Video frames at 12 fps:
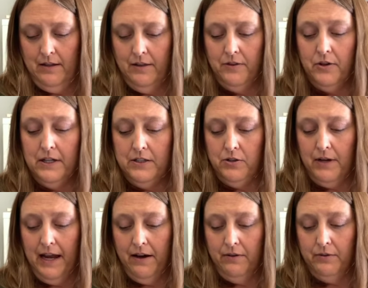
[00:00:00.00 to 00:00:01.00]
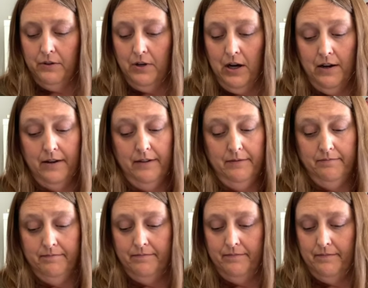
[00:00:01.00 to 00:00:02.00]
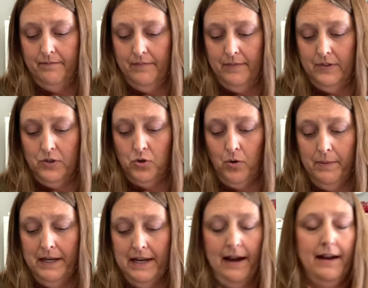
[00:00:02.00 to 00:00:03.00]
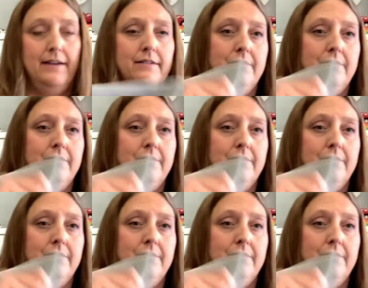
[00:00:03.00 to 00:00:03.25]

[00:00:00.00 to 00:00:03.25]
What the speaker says: 32 count Lugana, Stormy Night.